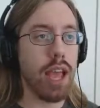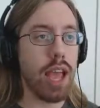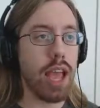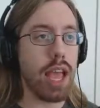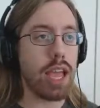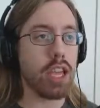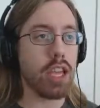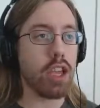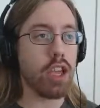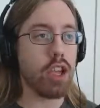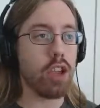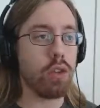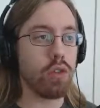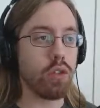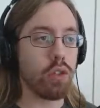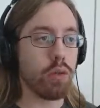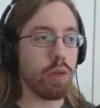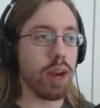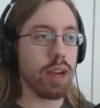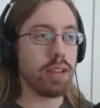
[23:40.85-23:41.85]
hey, you
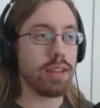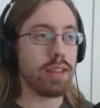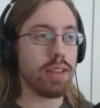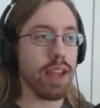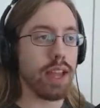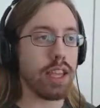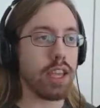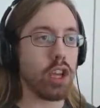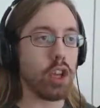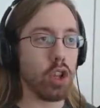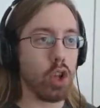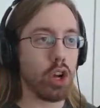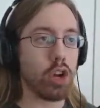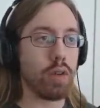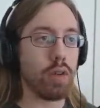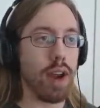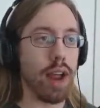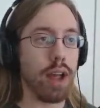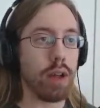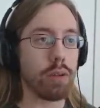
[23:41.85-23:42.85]
use the right stick, you look
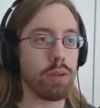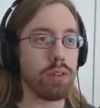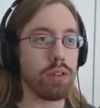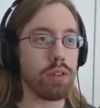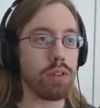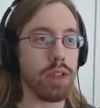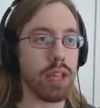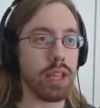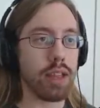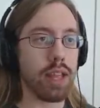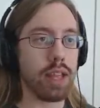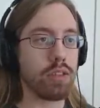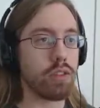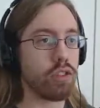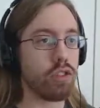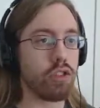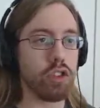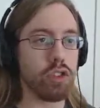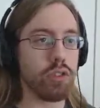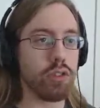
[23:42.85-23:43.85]
around. Like,
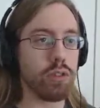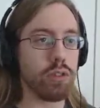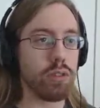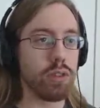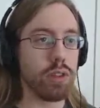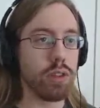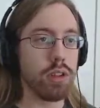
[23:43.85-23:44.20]
that's just...